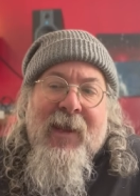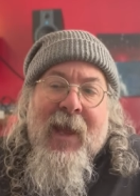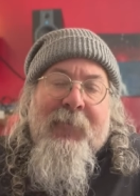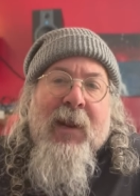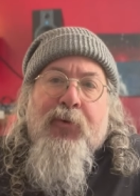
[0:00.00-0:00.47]

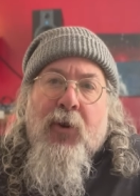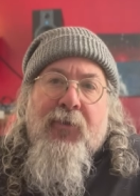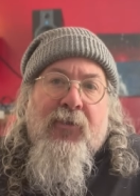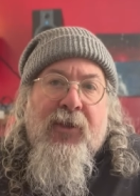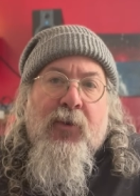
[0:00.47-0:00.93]
I mean, I brought the
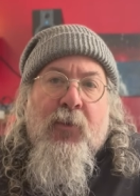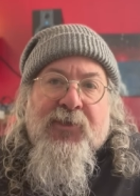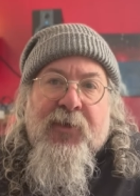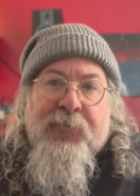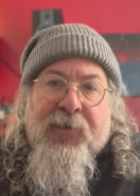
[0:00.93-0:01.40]
little
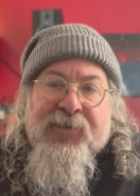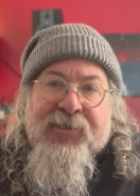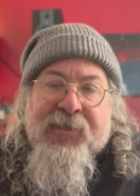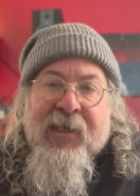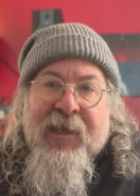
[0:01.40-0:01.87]
ones with me
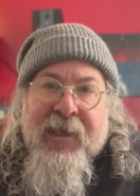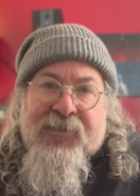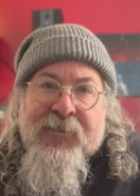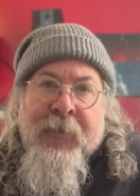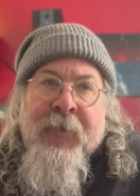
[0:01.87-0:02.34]
just in
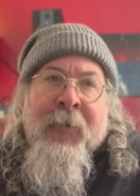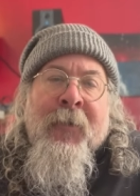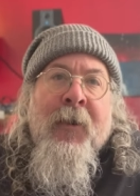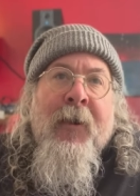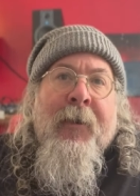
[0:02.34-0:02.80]
case,
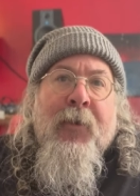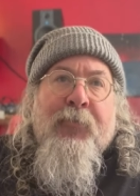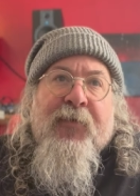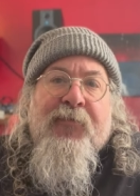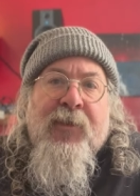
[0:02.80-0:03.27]
uh,
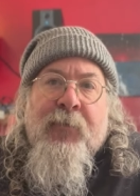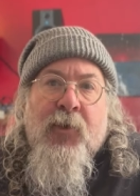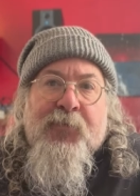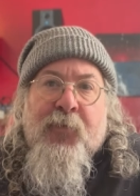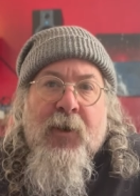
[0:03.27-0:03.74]
but for the
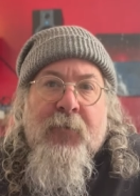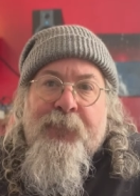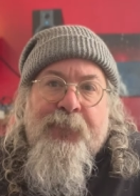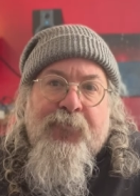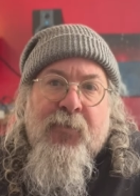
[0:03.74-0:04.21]
most part,
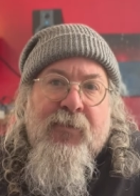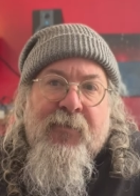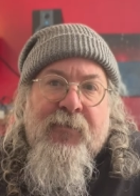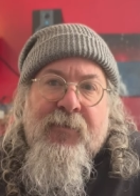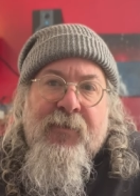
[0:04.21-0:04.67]

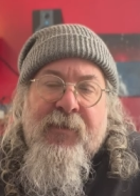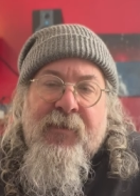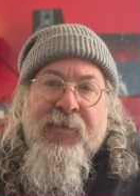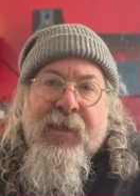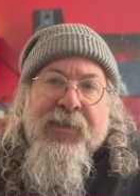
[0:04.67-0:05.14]
the the, the,
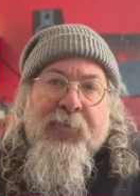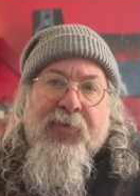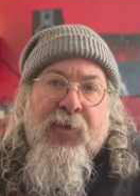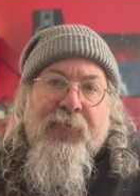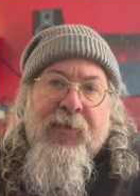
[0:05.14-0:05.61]
the
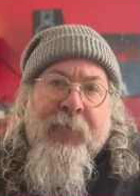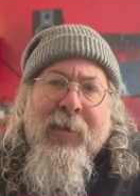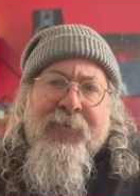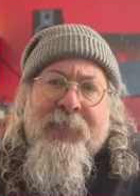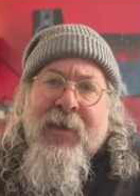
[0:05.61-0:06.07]
Indi-Pro V
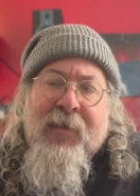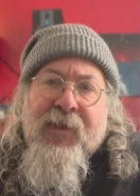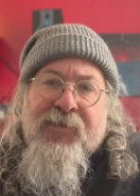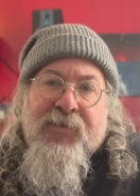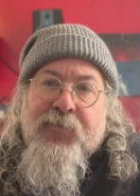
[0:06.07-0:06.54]
mounts, man,
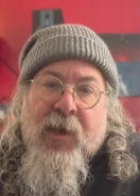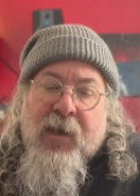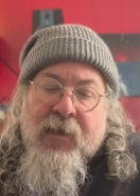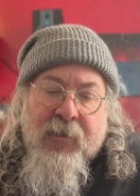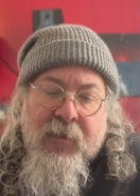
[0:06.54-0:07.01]
they just
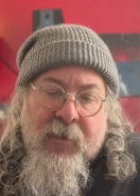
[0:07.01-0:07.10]
rock.